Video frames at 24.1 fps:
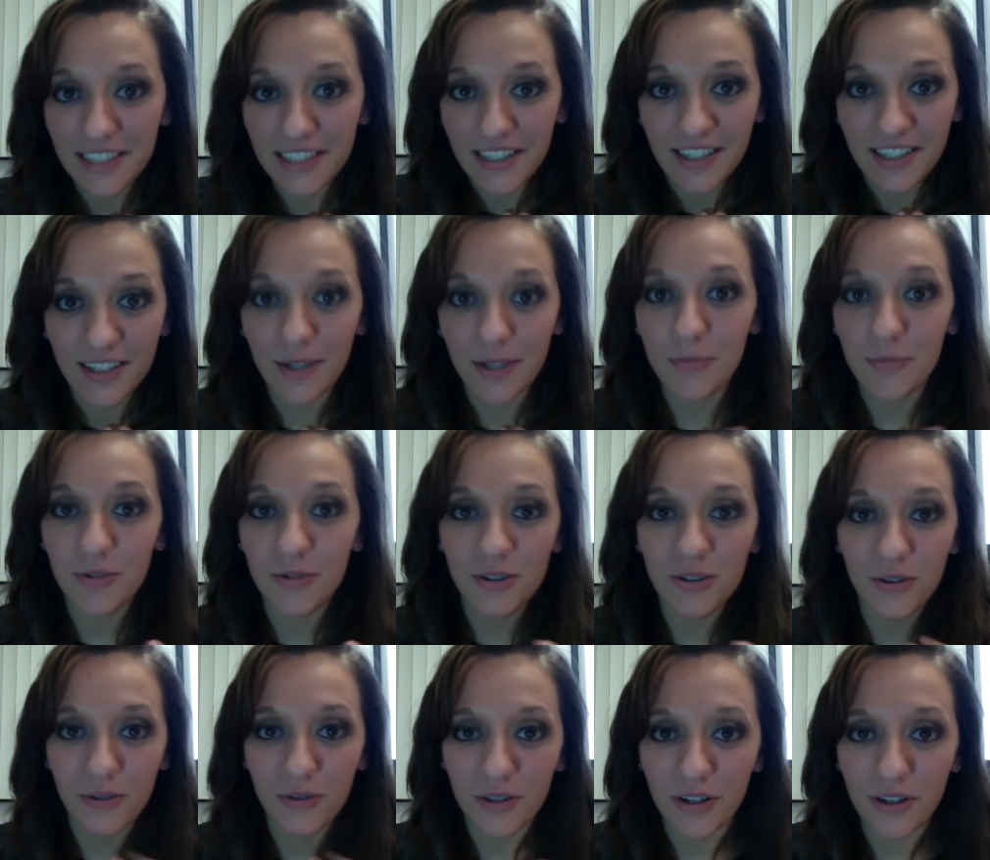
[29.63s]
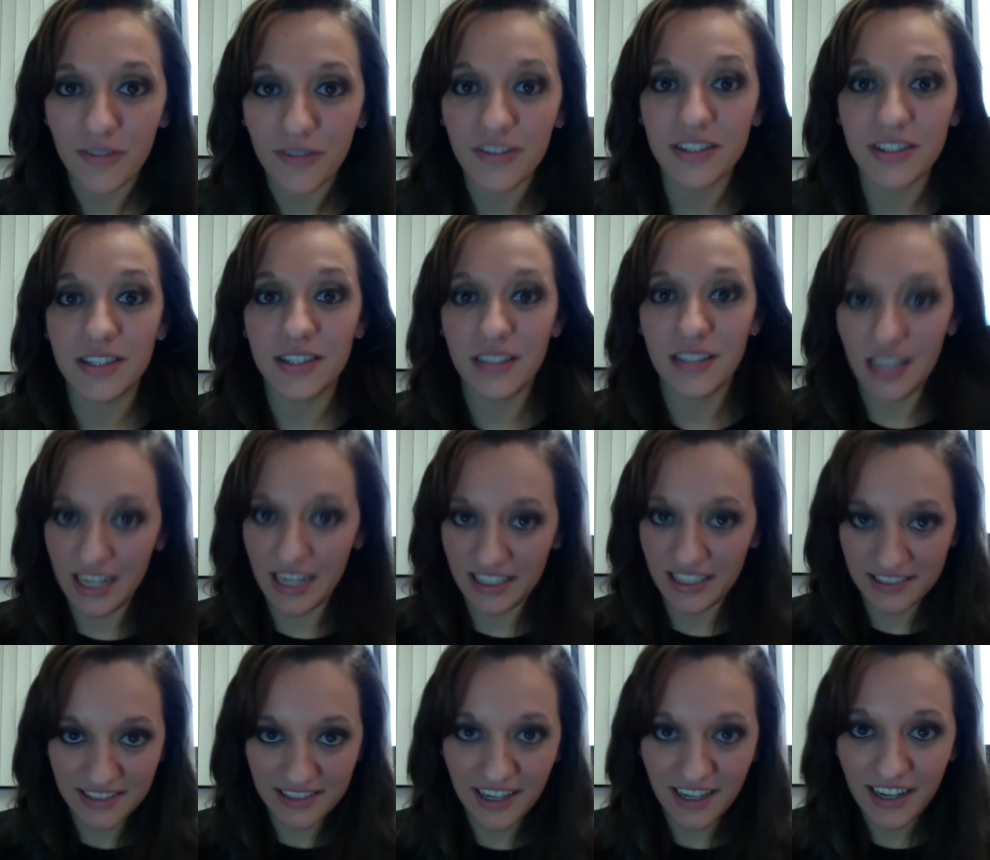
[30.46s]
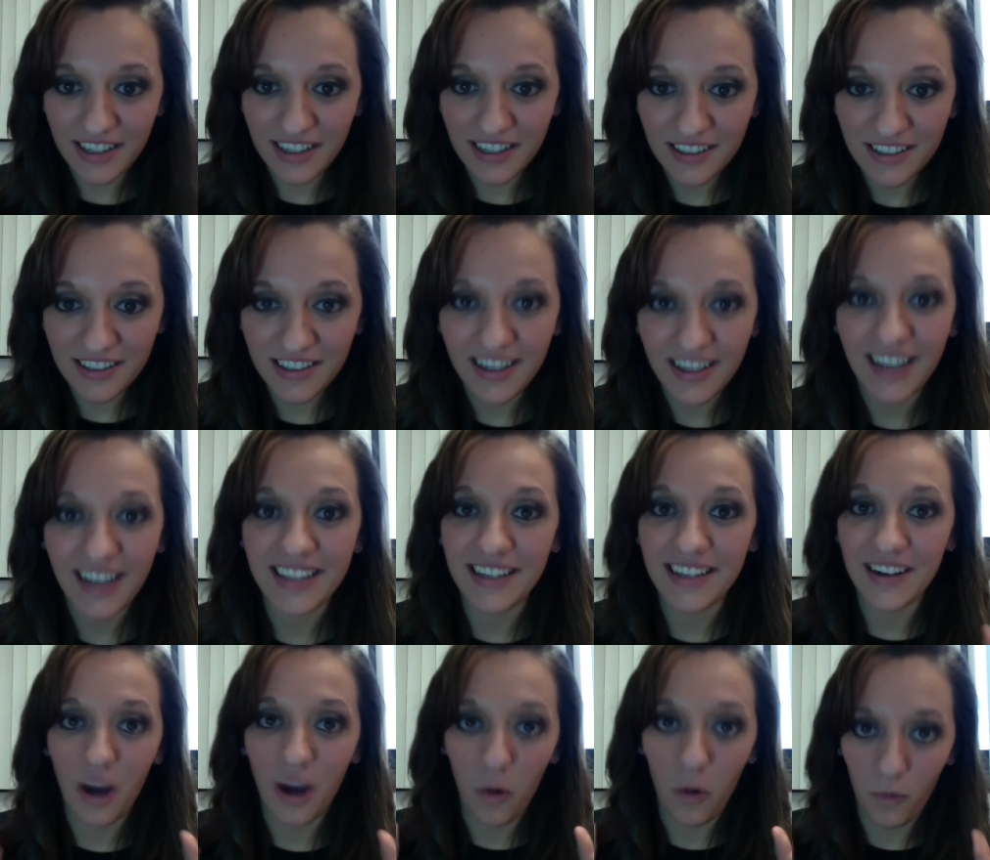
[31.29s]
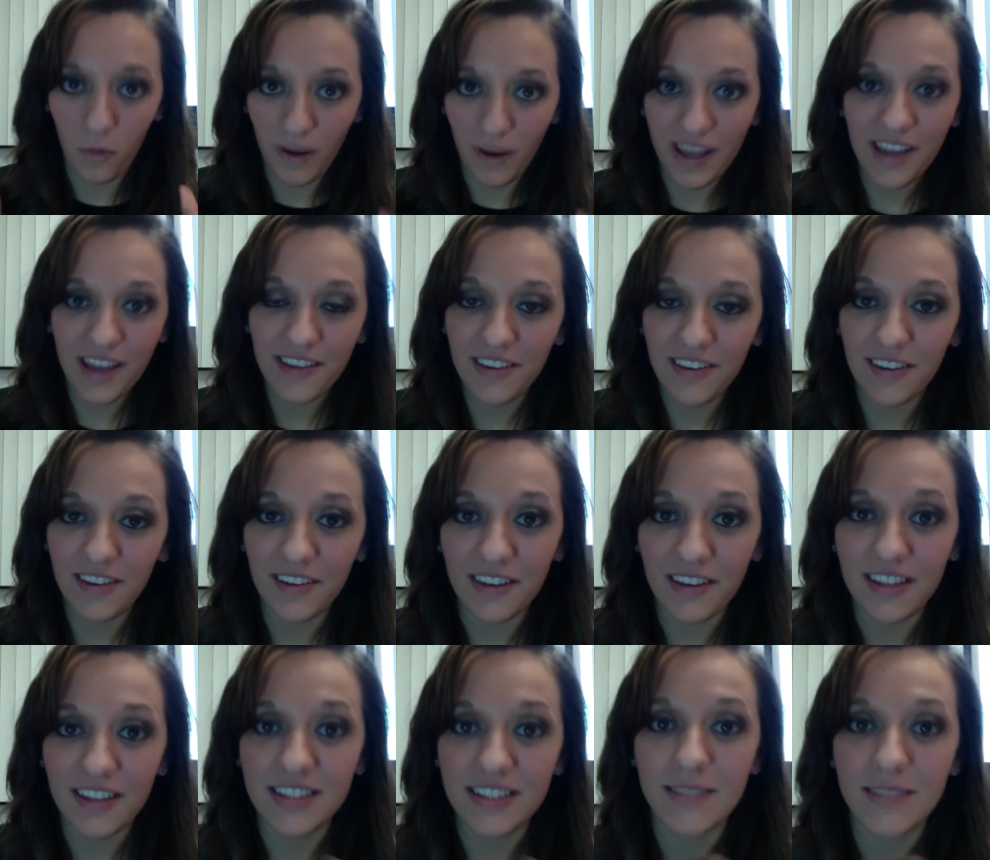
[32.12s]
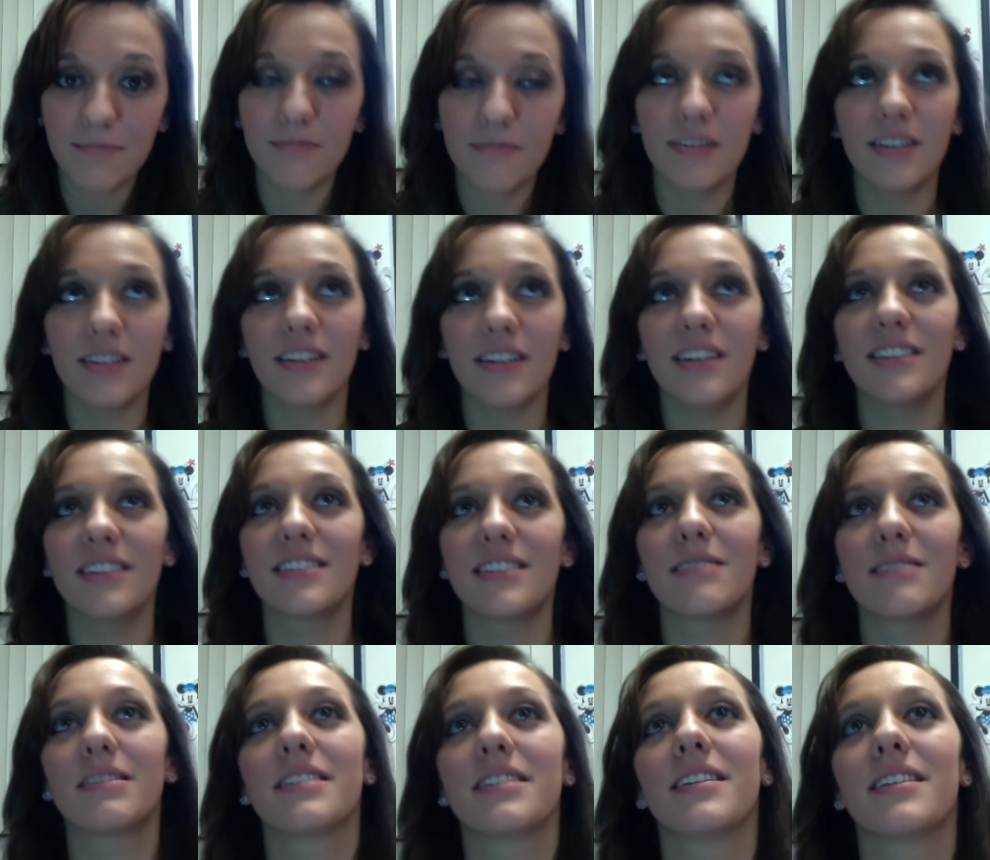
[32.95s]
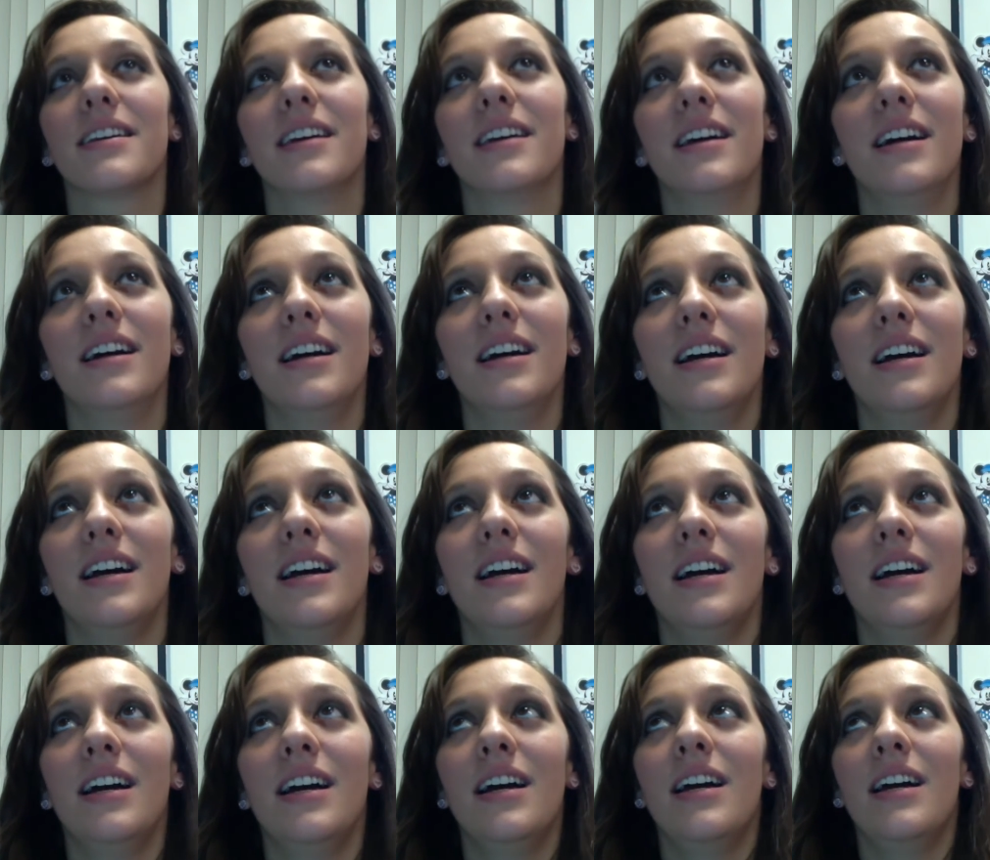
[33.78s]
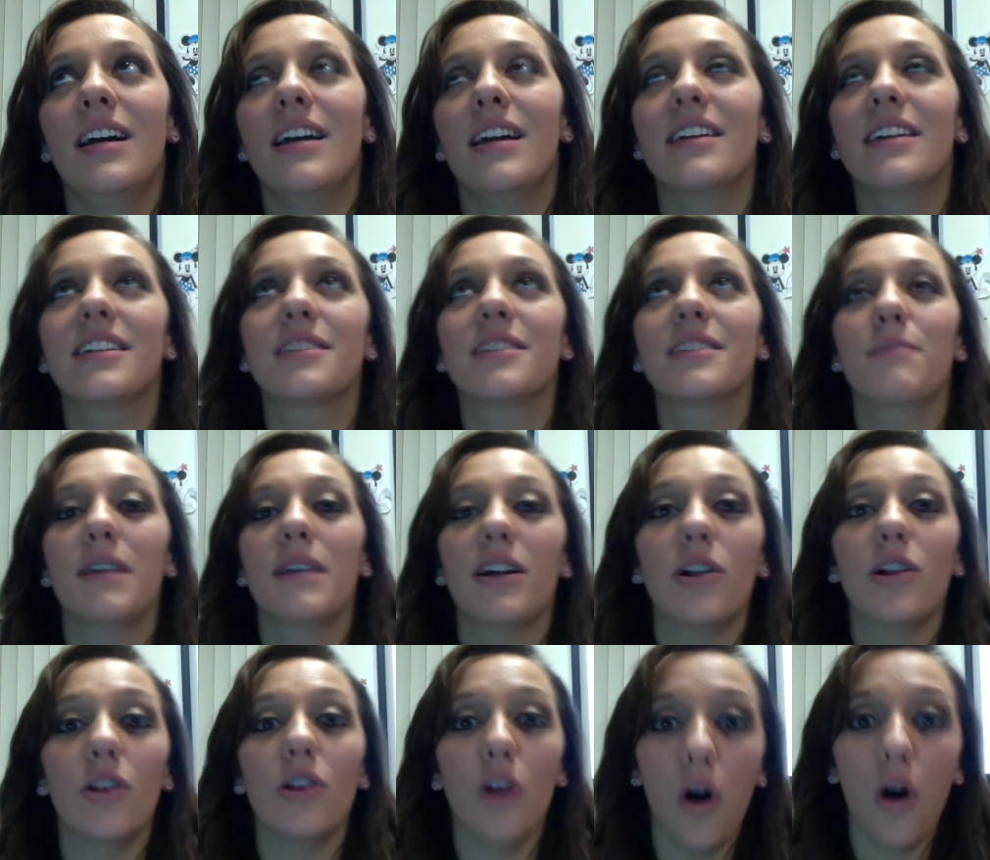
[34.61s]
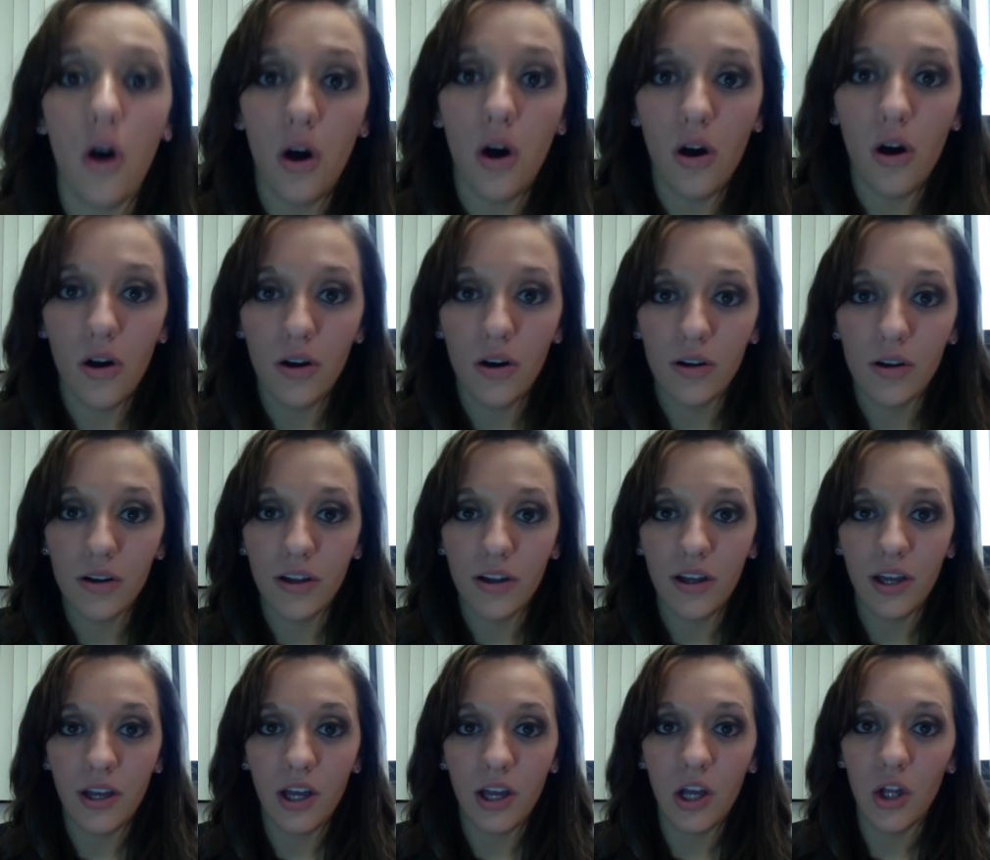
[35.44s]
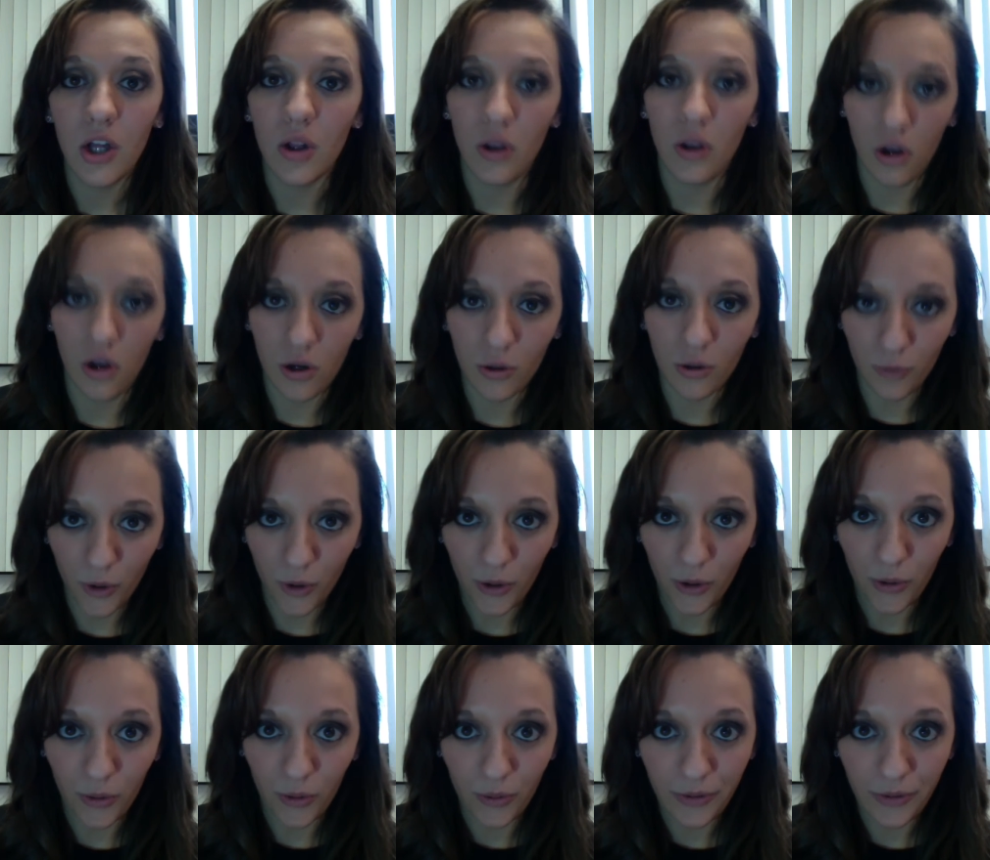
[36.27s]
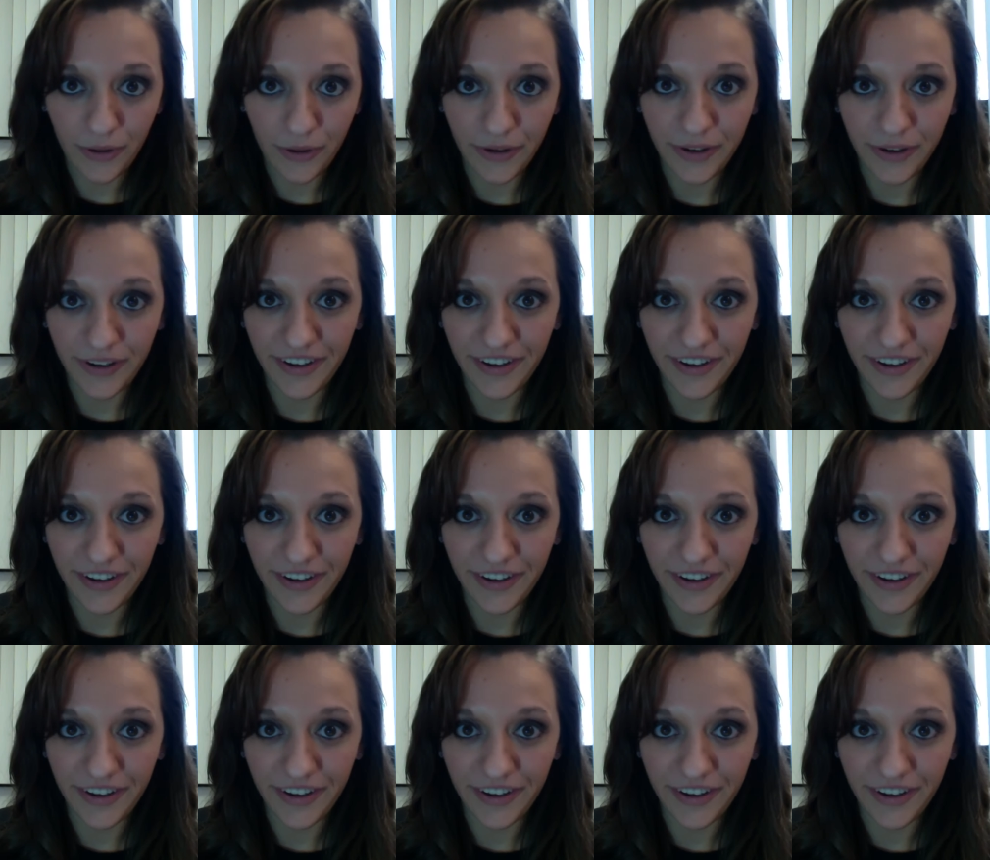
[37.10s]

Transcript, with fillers: I'm so nervous and excited. I cannot wait. It's, it's, it has been a long, long road.